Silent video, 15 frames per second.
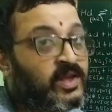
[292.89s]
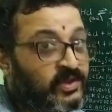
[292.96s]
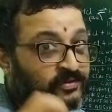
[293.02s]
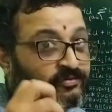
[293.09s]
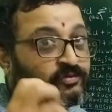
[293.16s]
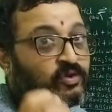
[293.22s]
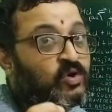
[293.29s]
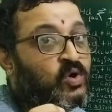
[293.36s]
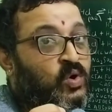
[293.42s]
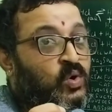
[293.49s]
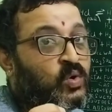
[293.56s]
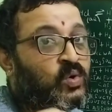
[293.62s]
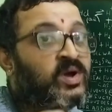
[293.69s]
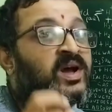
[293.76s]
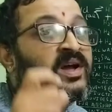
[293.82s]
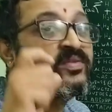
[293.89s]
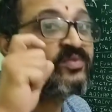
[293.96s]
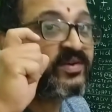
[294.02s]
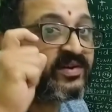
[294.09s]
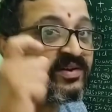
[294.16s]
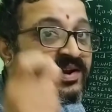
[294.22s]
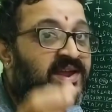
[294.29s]
So,
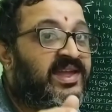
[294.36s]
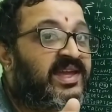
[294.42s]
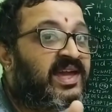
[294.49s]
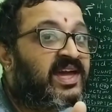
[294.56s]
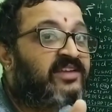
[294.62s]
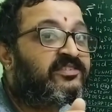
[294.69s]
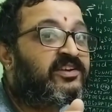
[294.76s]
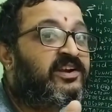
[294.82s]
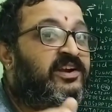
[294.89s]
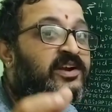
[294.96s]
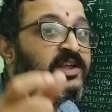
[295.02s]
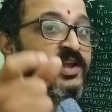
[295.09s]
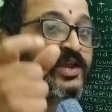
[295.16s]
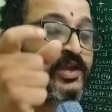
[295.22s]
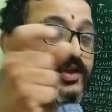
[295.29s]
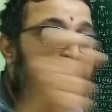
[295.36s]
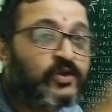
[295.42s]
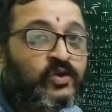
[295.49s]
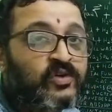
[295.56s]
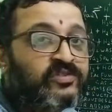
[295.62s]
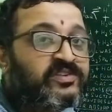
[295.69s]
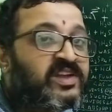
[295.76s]
the drying agent
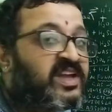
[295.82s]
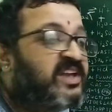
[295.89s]
used